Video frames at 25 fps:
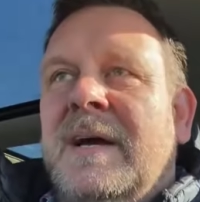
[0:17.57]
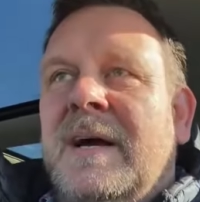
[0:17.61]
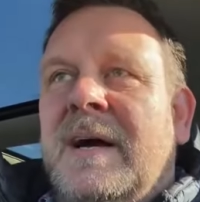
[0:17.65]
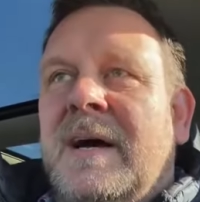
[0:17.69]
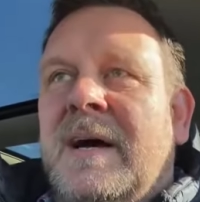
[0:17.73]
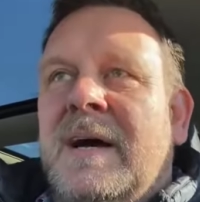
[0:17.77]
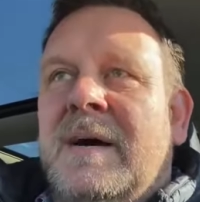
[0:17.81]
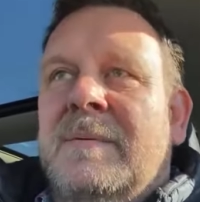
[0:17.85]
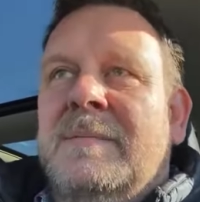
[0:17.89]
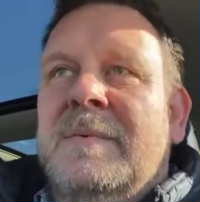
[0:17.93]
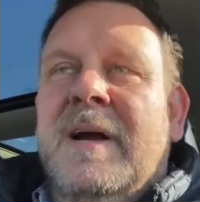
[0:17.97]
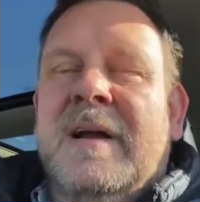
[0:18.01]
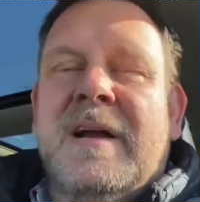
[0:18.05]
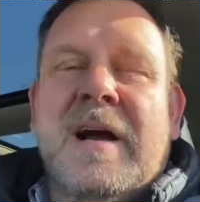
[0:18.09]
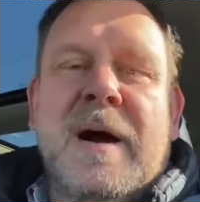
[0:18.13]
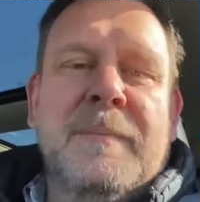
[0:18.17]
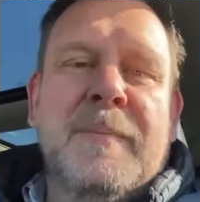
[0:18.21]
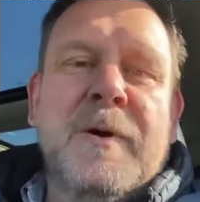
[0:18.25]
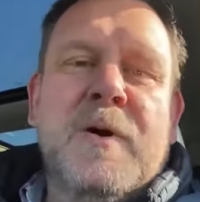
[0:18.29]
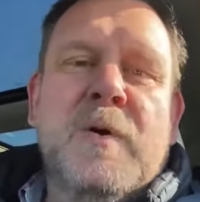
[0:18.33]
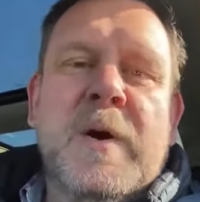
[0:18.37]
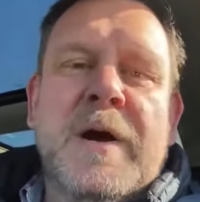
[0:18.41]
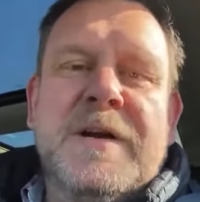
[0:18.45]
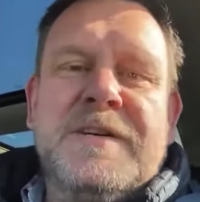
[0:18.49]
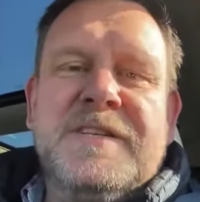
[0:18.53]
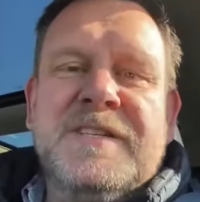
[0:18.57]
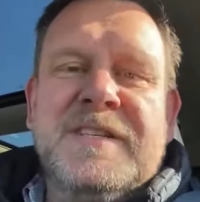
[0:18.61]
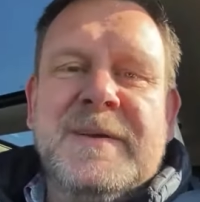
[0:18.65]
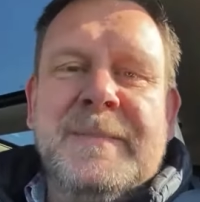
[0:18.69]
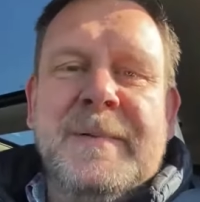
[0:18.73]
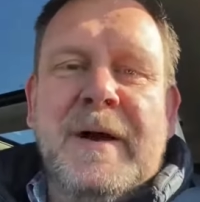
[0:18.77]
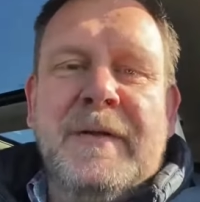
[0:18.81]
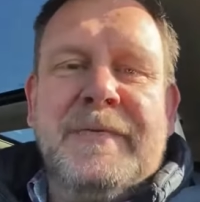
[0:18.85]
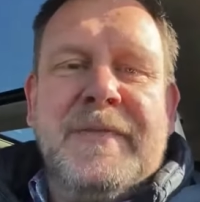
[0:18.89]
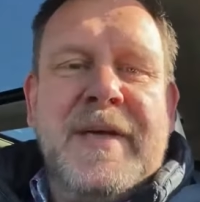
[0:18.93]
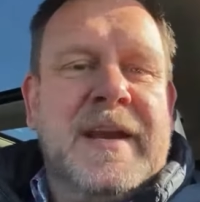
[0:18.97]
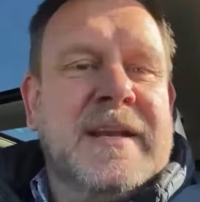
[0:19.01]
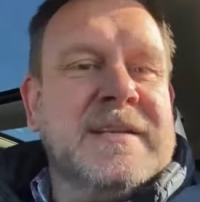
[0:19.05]
a couple questions
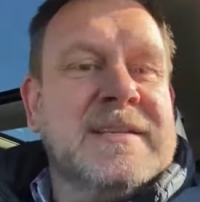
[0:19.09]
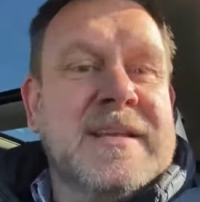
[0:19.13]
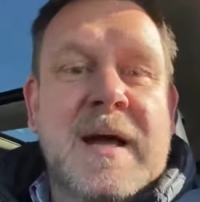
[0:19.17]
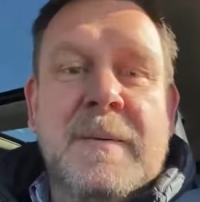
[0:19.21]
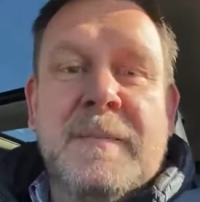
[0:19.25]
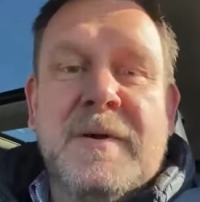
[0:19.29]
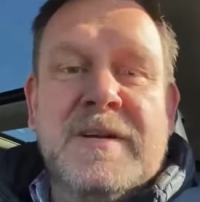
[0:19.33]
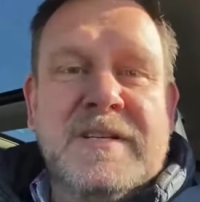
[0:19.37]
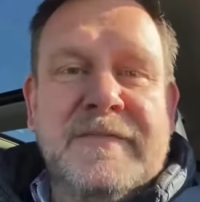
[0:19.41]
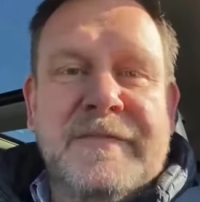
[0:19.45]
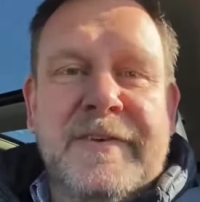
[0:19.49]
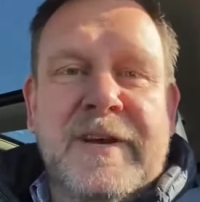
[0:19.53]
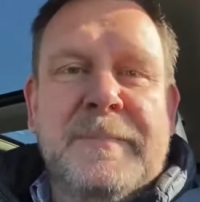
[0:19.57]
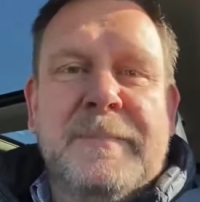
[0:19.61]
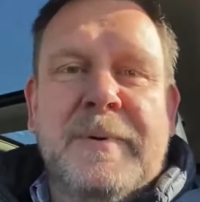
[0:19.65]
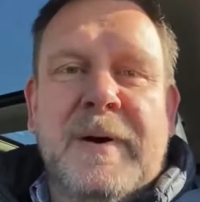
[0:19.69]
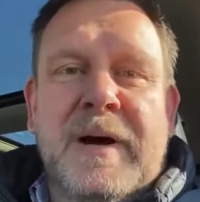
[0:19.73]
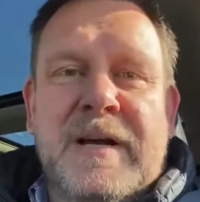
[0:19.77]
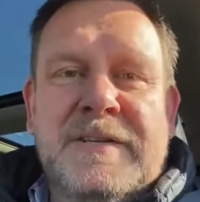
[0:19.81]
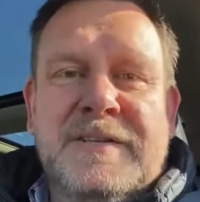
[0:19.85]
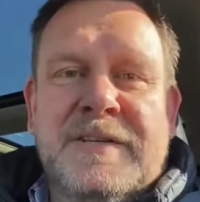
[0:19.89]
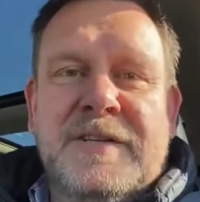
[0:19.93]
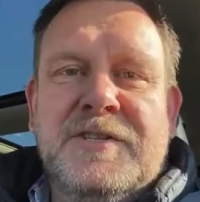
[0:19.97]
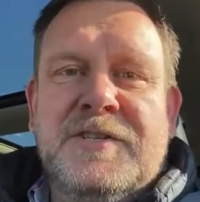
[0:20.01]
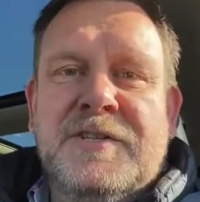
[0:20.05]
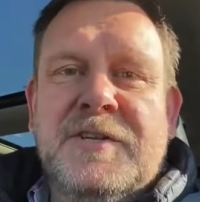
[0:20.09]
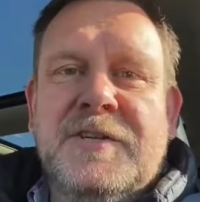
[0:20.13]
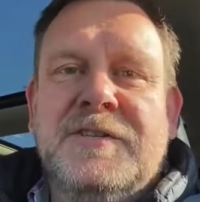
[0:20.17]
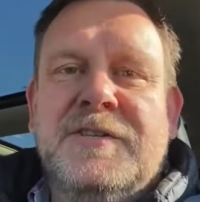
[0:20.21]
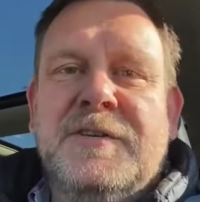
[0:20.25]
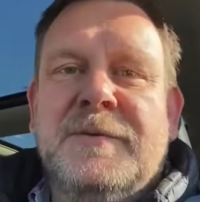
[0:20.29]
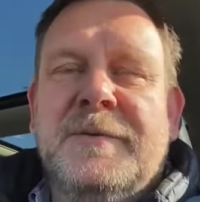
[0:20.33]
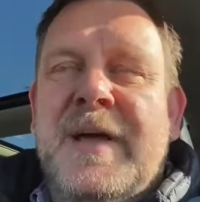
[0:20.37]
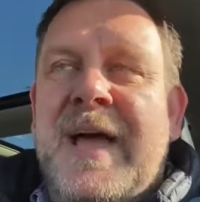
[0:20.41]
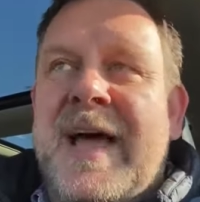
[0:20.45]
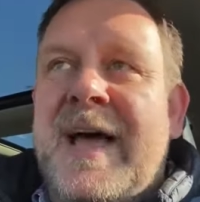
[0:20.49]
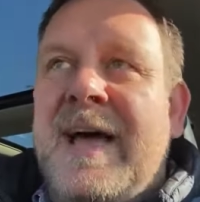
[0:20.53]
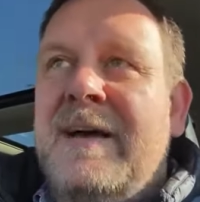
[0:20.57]
about that is how much of a deposit should
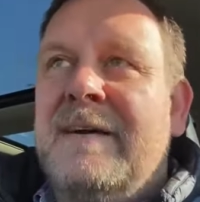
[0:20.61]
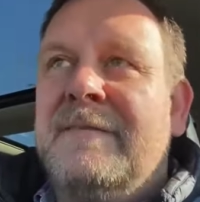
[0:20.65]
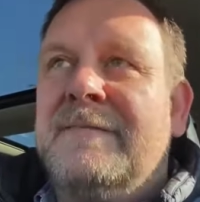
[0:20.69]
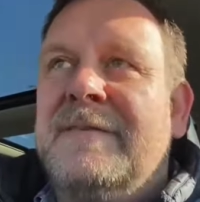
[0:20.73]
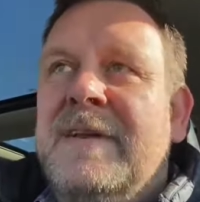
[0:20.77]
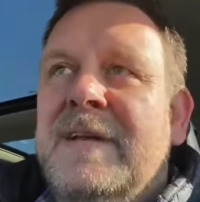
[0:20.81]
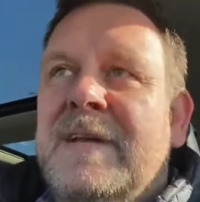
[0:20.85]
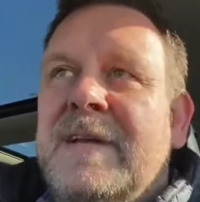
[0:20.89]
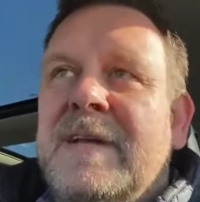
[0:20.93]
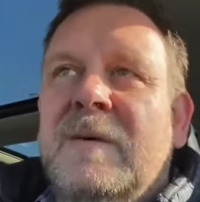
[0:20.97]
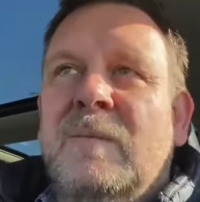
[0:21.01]
you have?